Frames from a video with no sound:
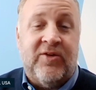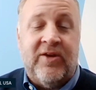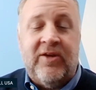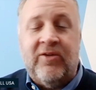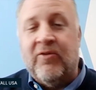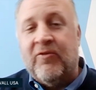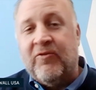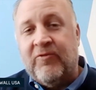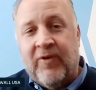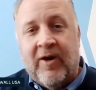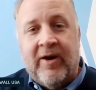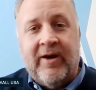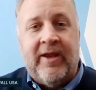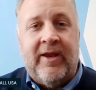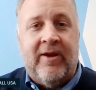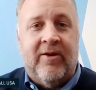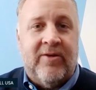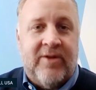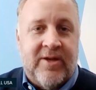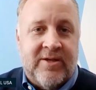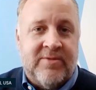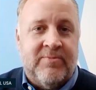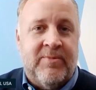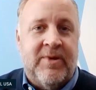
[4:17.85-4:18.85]
either funny or
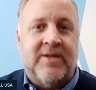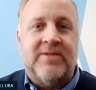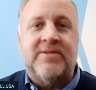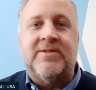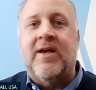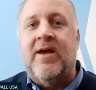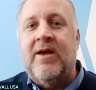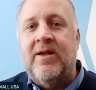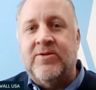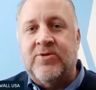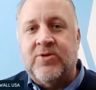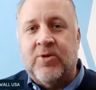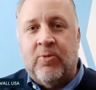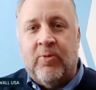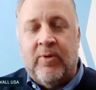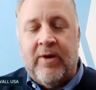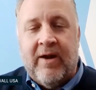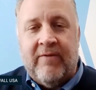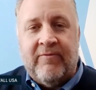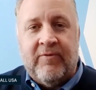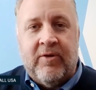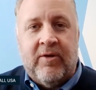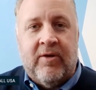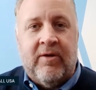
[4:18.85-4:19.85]
doesn't make sense or
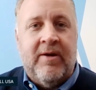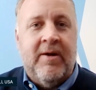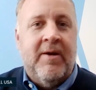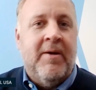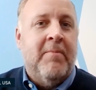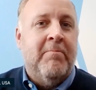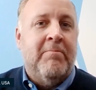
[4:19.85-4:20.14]
whatever,